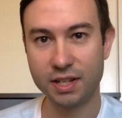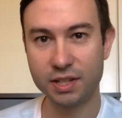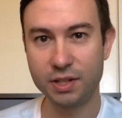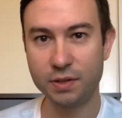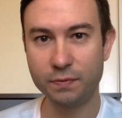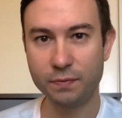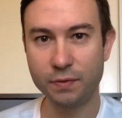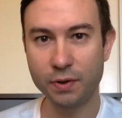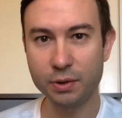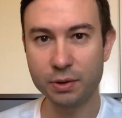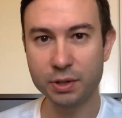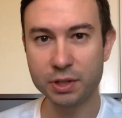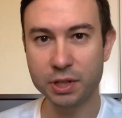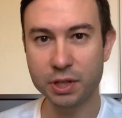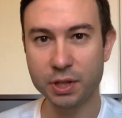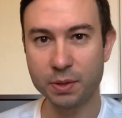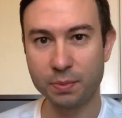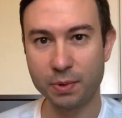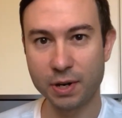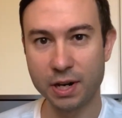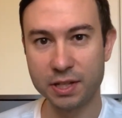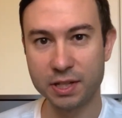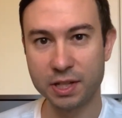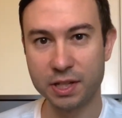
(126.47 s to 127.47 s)
As you focus on the
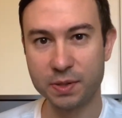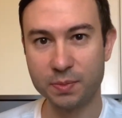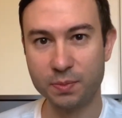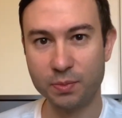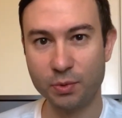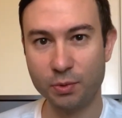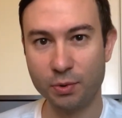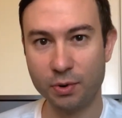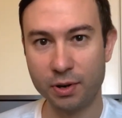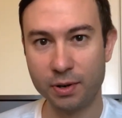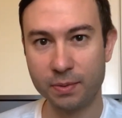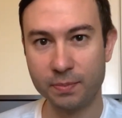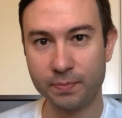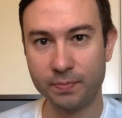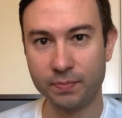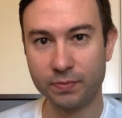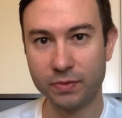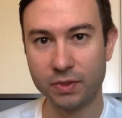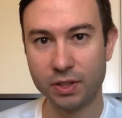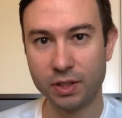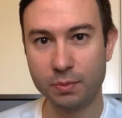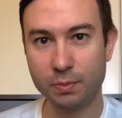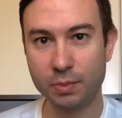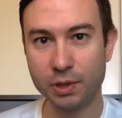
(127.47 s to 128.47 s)
process more,
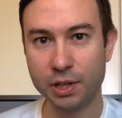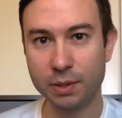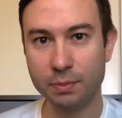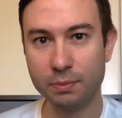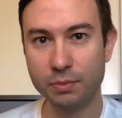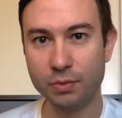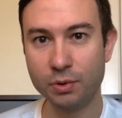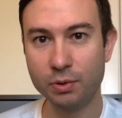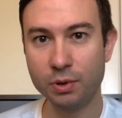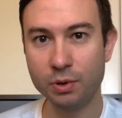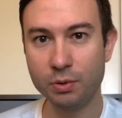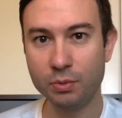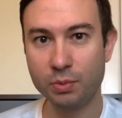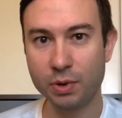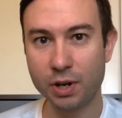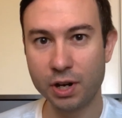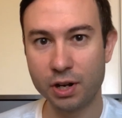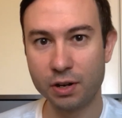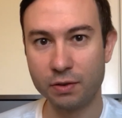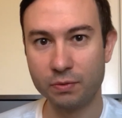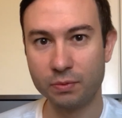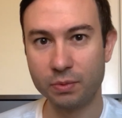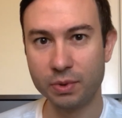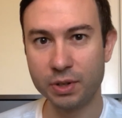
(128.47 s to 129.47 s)
you become more
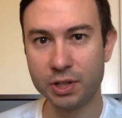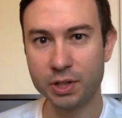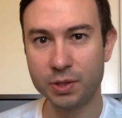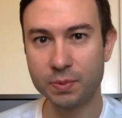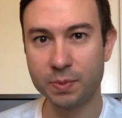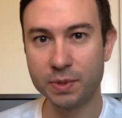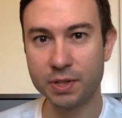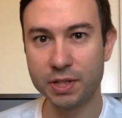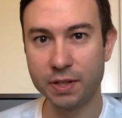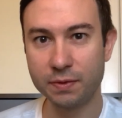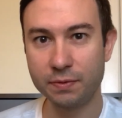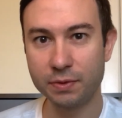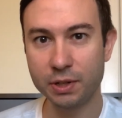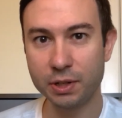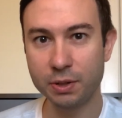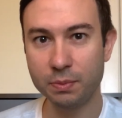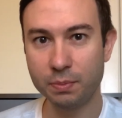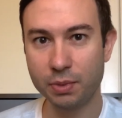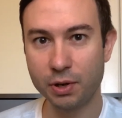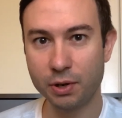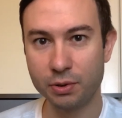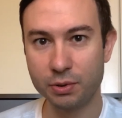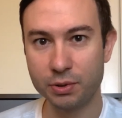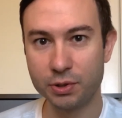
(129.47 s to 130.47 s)
aware of which specific
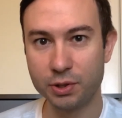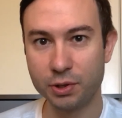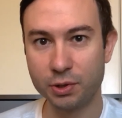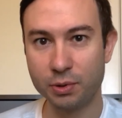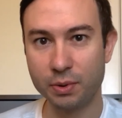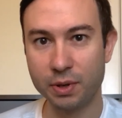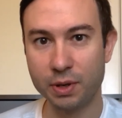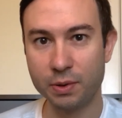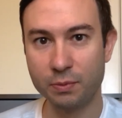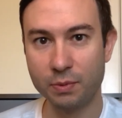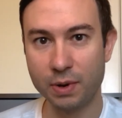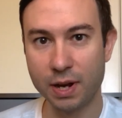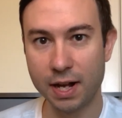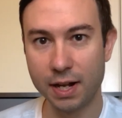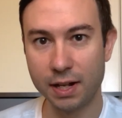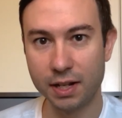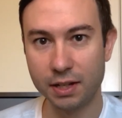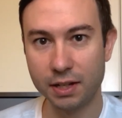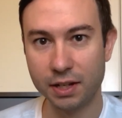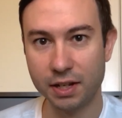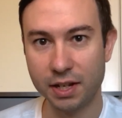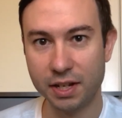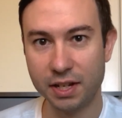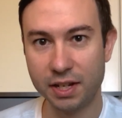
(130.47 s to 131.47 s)
components are going
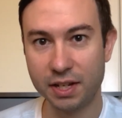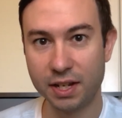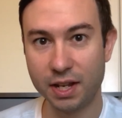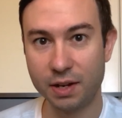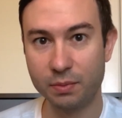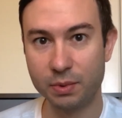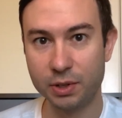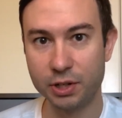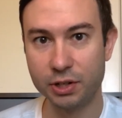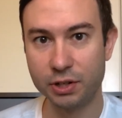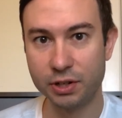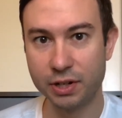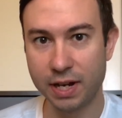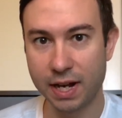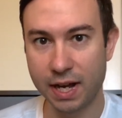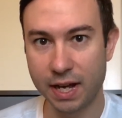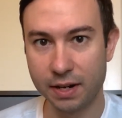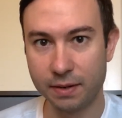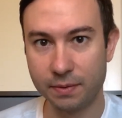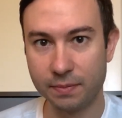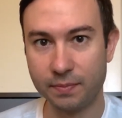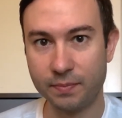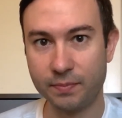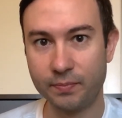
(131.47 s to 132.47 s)
well and which are
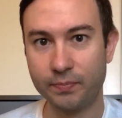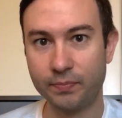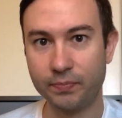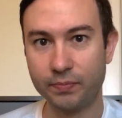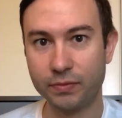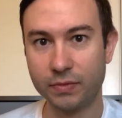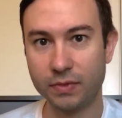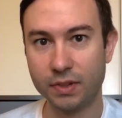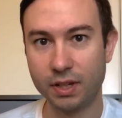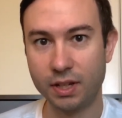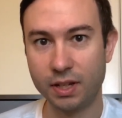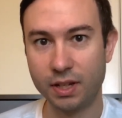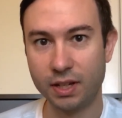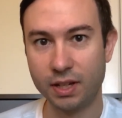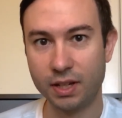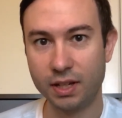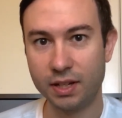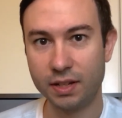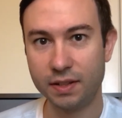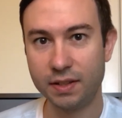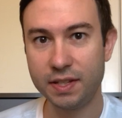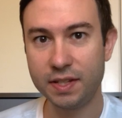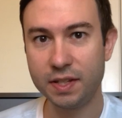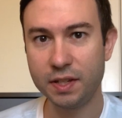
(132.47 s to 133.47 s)
not.
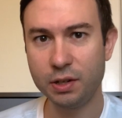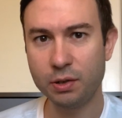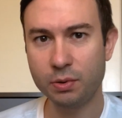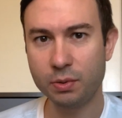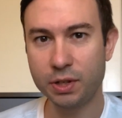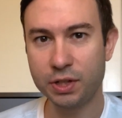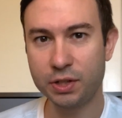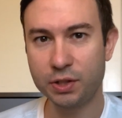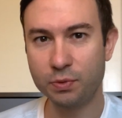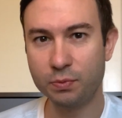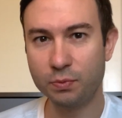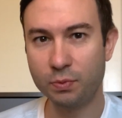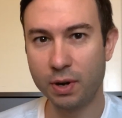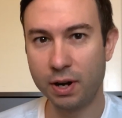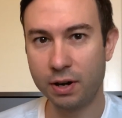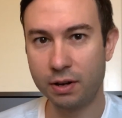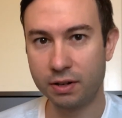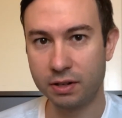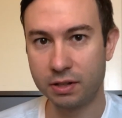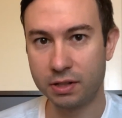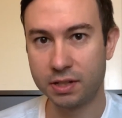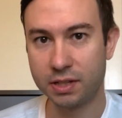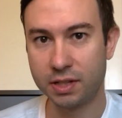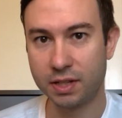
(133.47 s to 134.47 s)
This increased
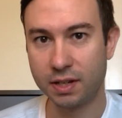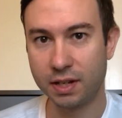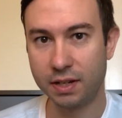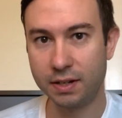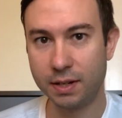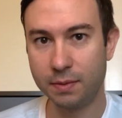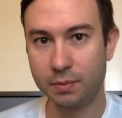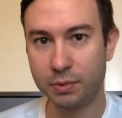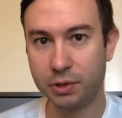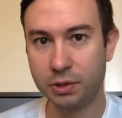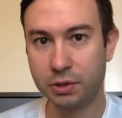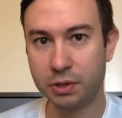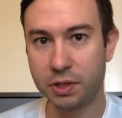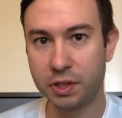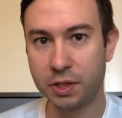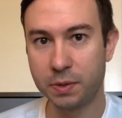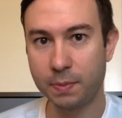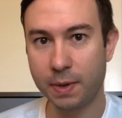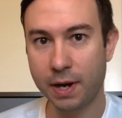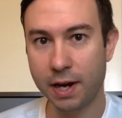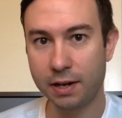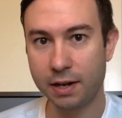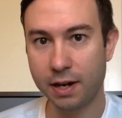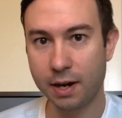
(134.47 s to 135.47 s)
awareness enables you to
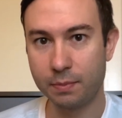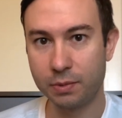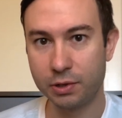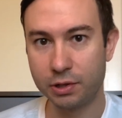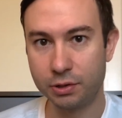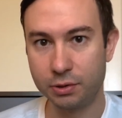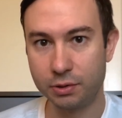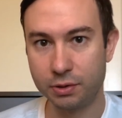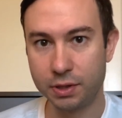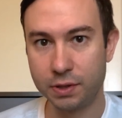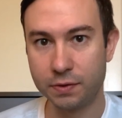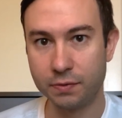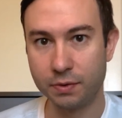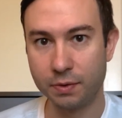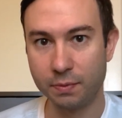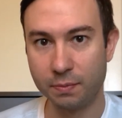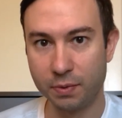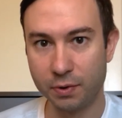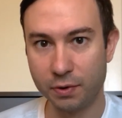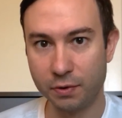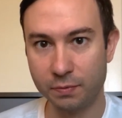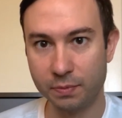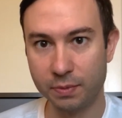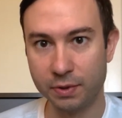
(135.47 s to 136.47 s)
spot opportunities for
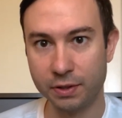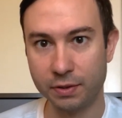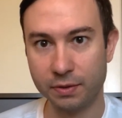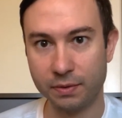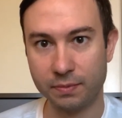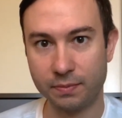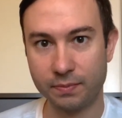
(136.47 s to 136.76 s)
improvement.